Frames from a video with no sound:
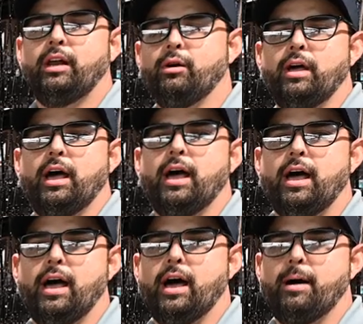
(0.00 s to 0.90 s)
Hello,
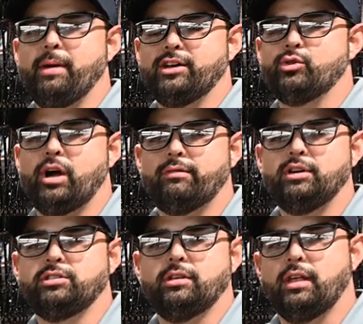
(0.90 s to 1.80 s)
I'm Andrew
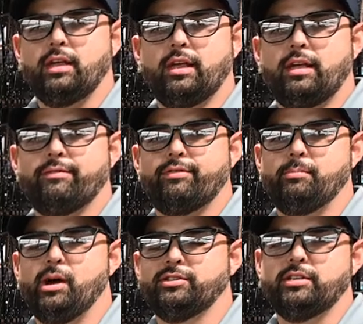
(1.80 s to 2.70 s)
Alvarez from
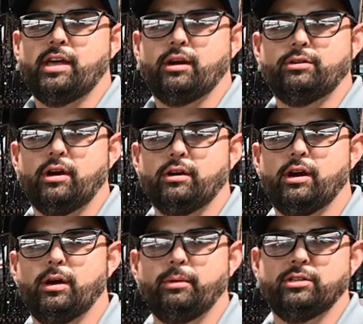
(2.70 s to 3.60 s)

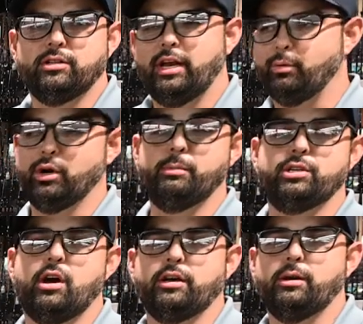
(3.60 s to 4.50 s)
MeltonTaco.com, and today we're going to be
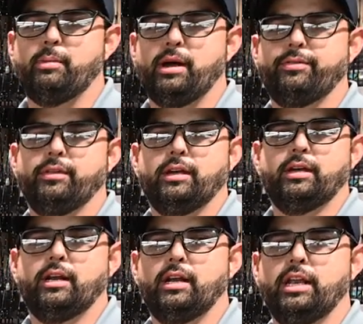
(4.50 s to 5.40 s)
talking about the
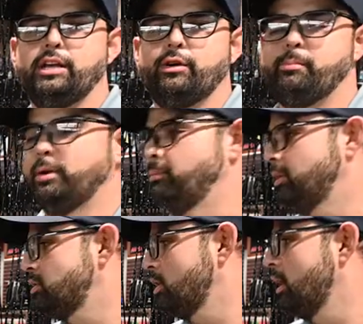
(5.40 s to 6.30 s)

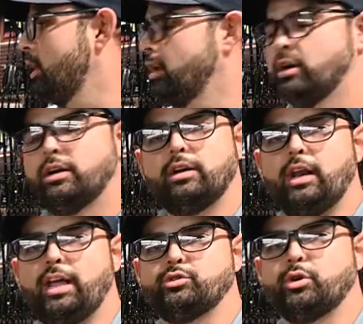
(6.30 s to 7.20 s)
Lindgren-Pitman's
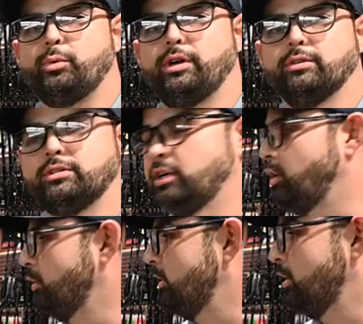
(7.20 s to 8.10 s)
electric reels,
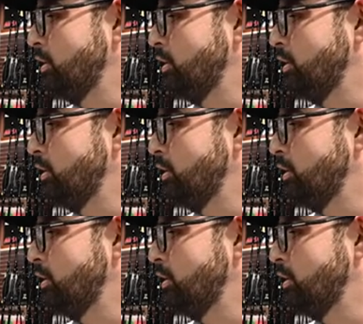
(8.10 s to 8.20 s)
including the